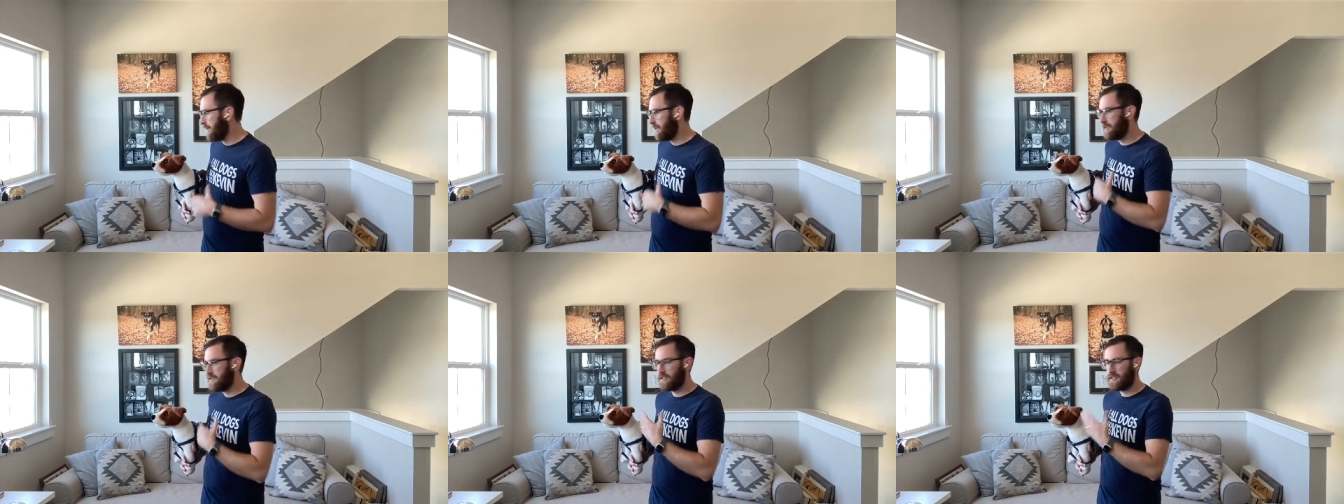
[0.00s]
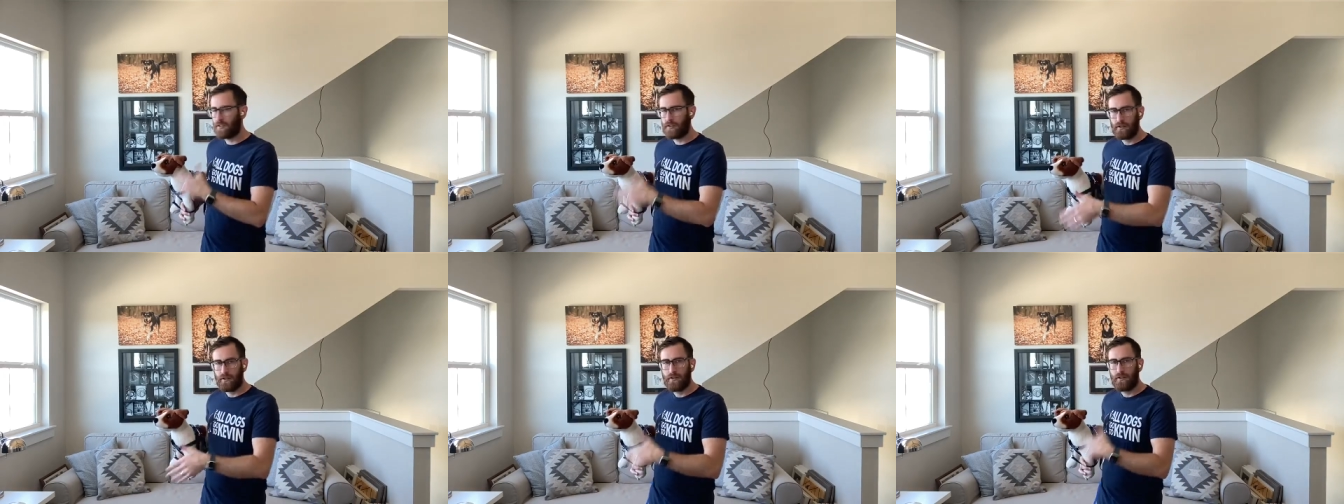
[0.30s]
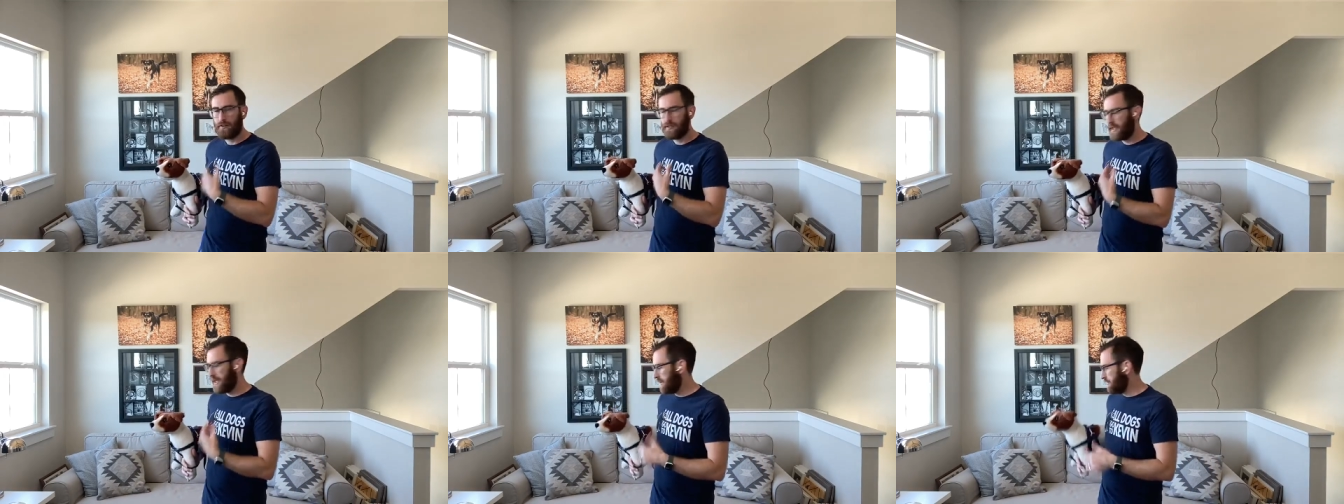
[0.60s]
I could say
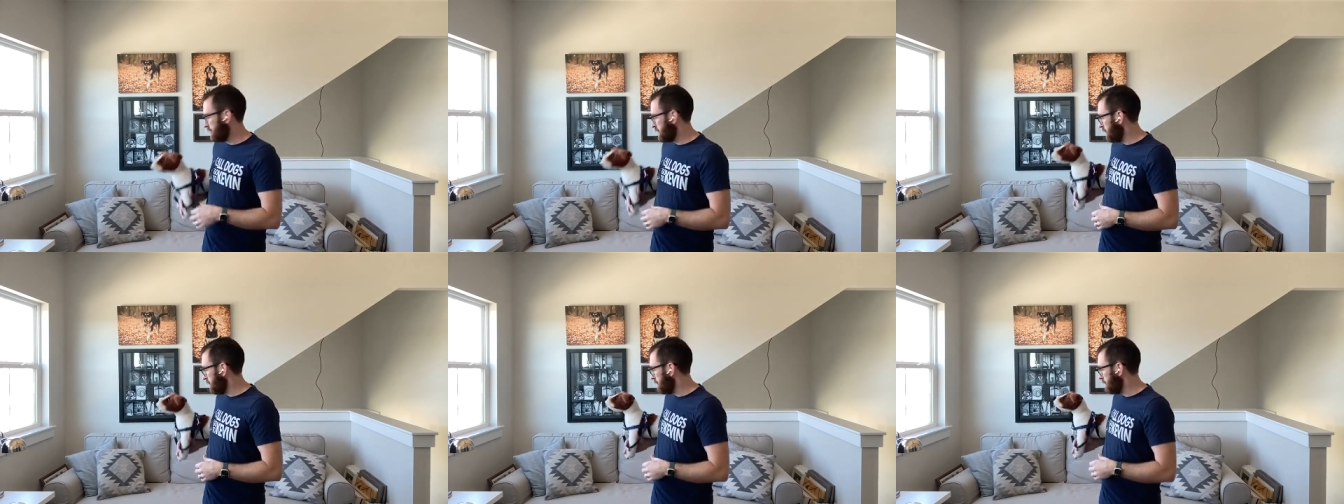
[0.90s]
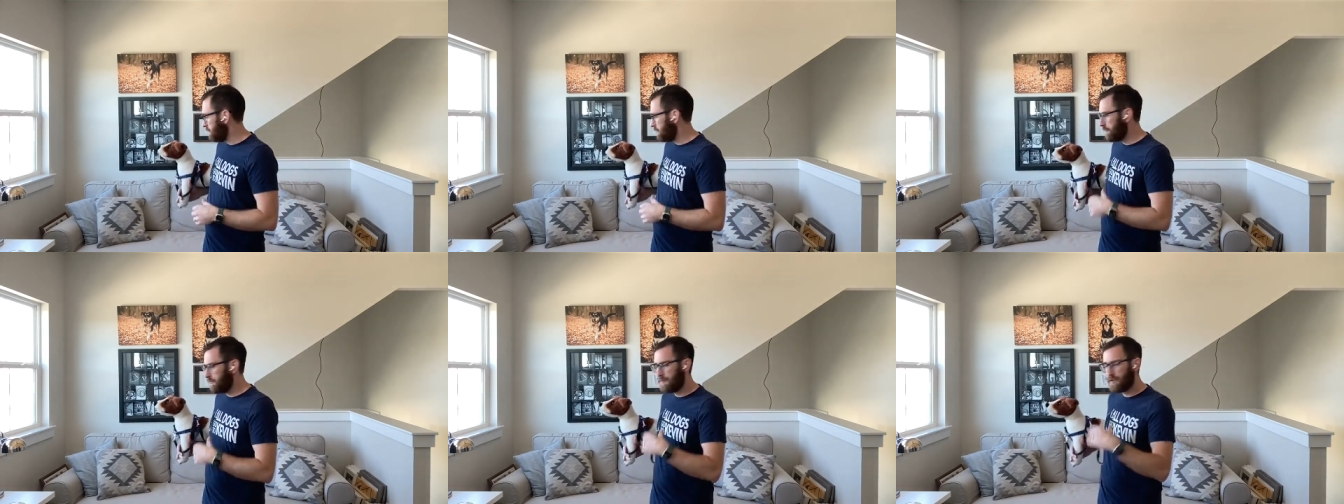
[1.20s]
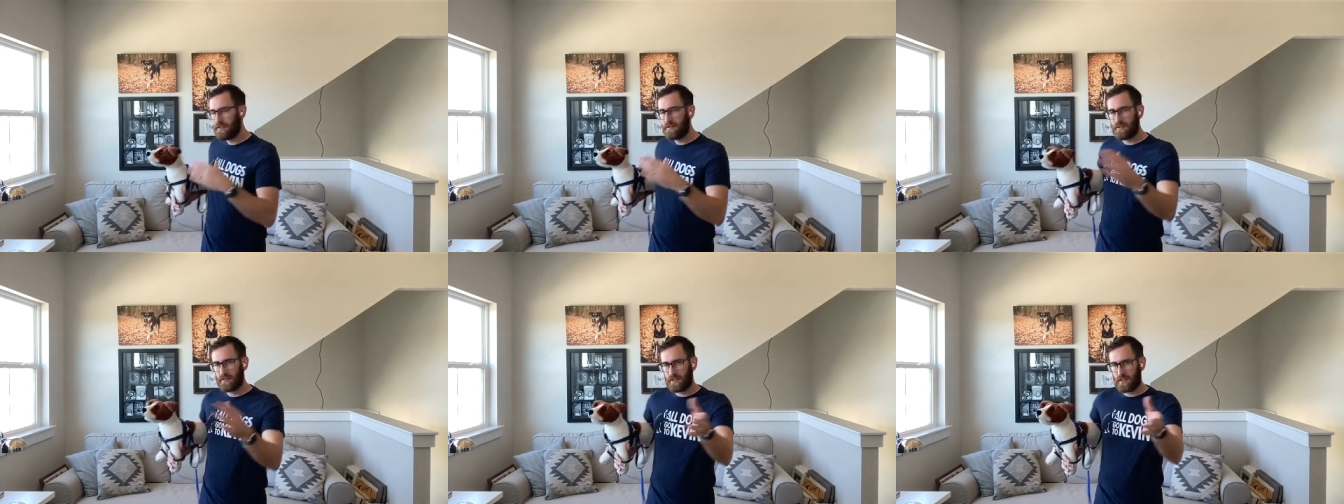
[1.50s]
good or yes. So
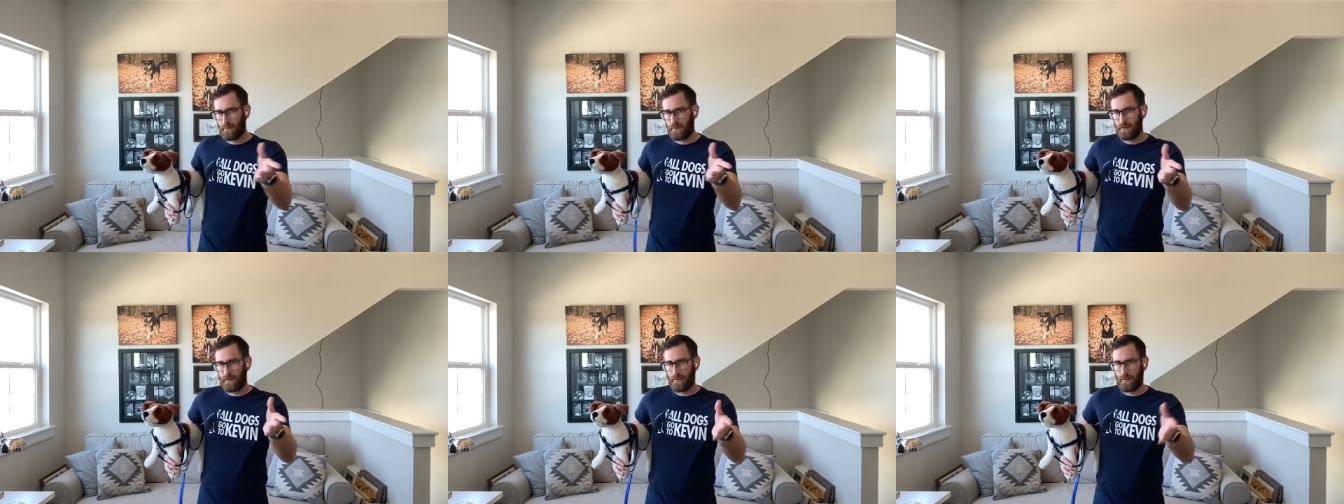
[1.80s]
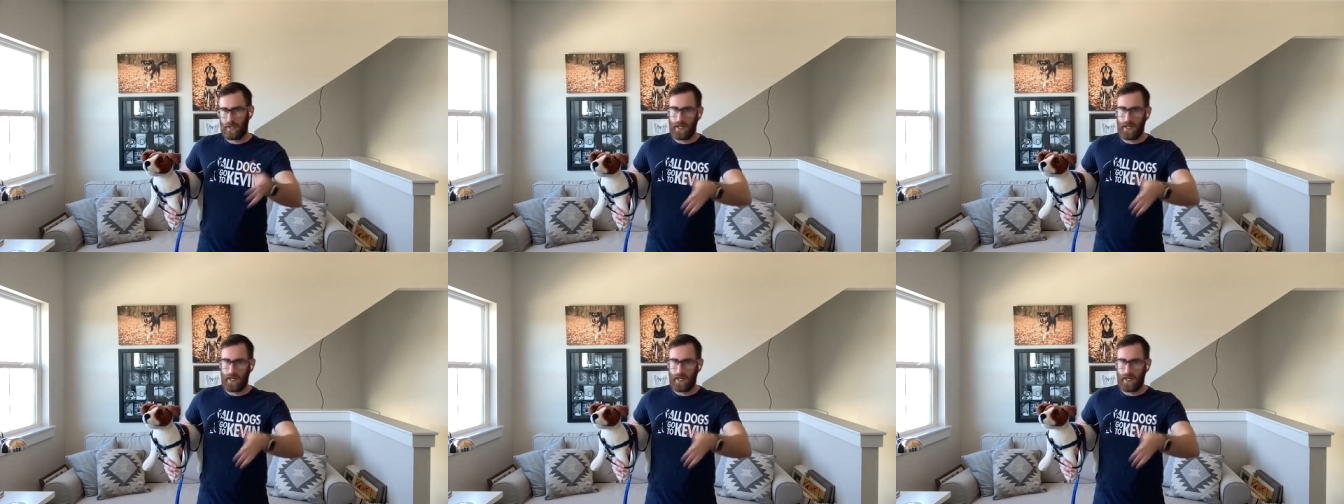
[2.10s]
this is similar